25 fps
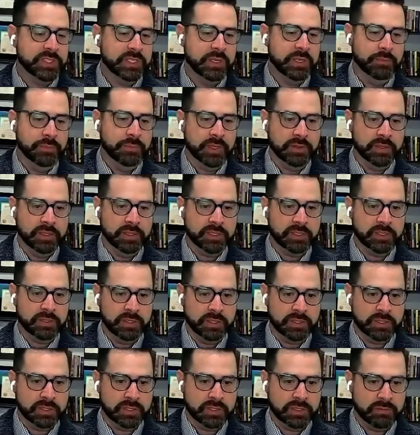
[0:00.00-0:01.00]
Well, what if it's
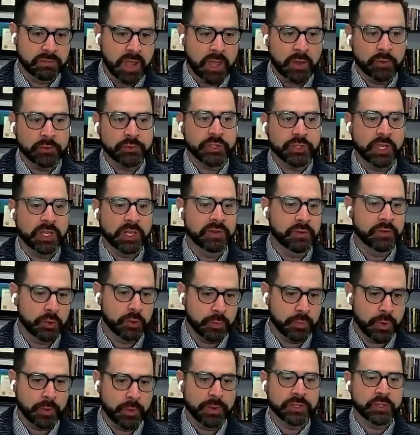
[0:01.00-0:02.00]
something that's
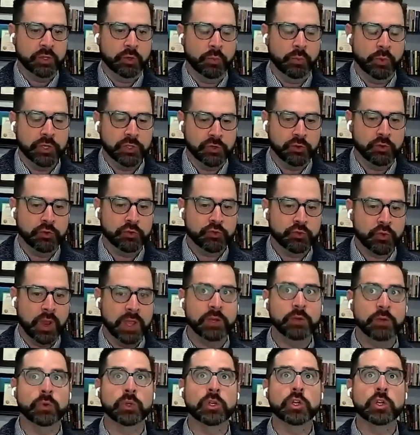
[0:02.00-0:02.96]
outside of your department, outside of your region?